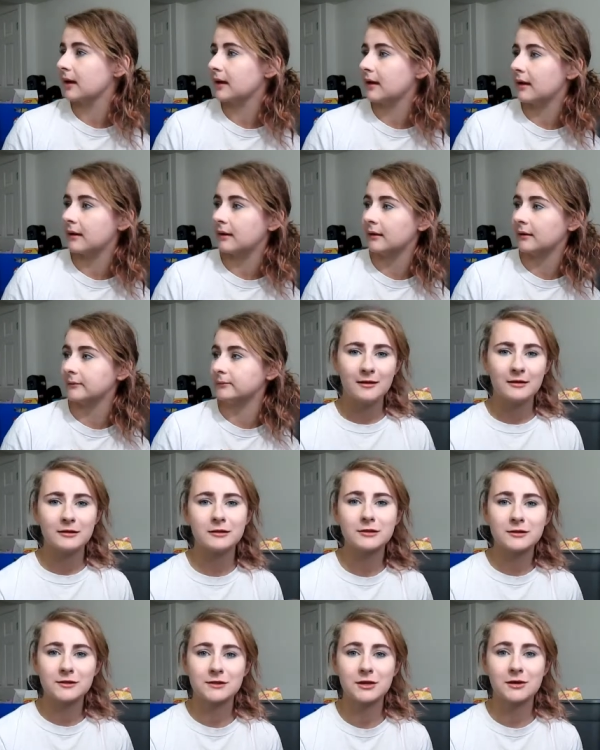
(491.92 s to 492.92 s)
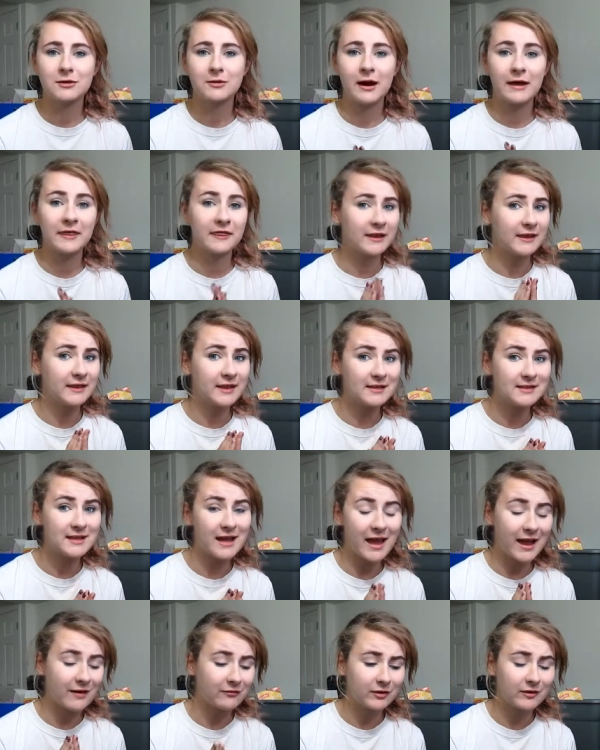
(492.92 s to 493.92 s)
Um, so I think that's
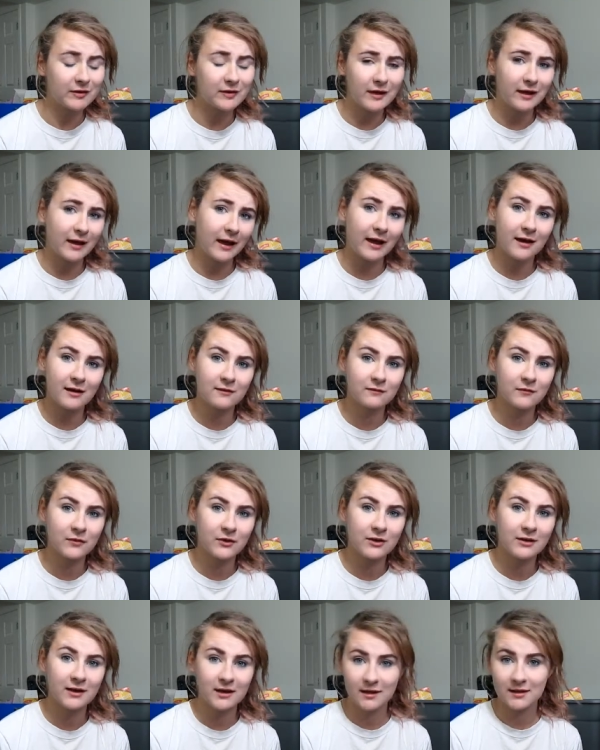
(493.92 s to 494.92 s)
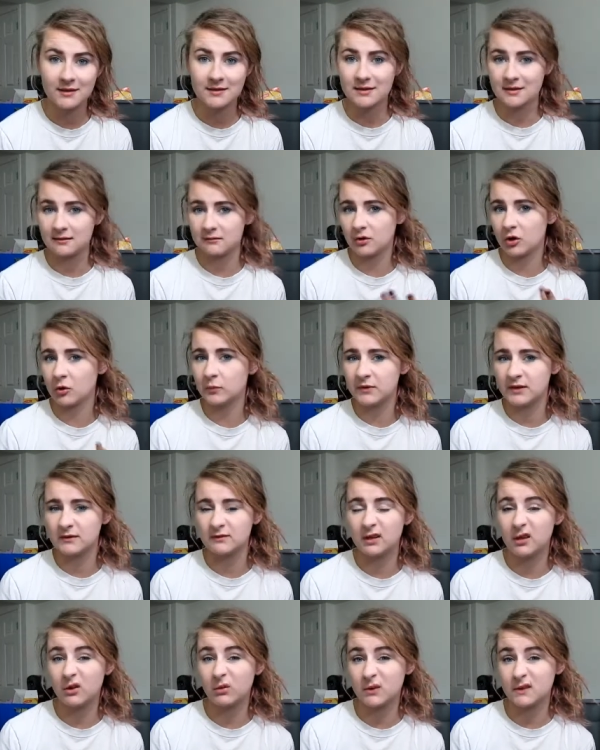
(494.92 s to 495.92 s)
everything I have for you guys. I hope this
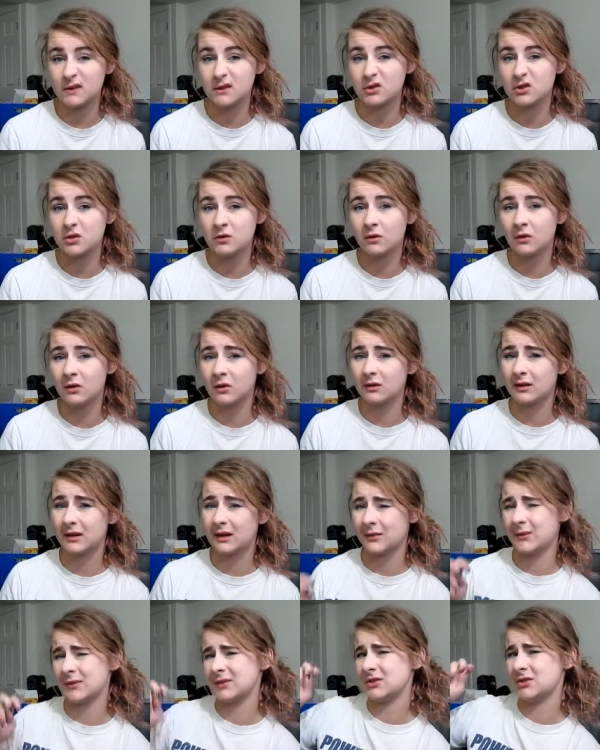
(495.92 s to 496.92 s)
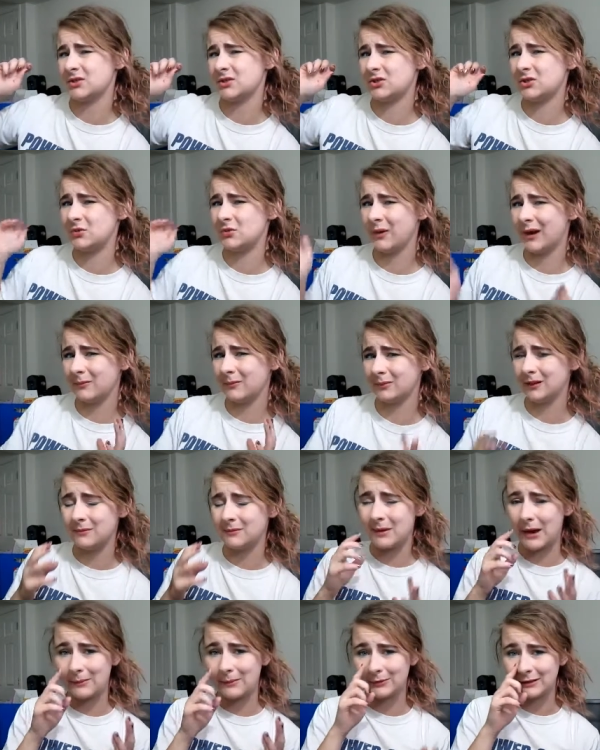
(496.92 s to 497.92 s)
video wasn't too long and I wasn't too rambly
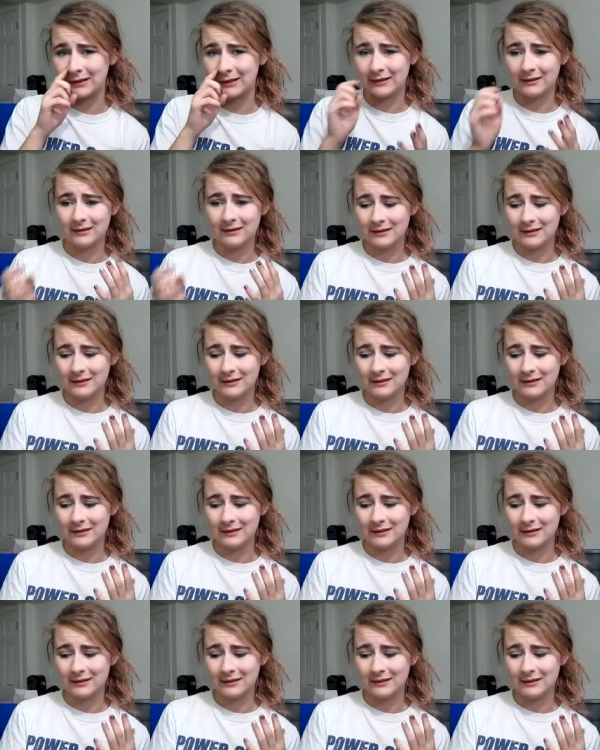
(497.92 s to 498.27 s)
babbly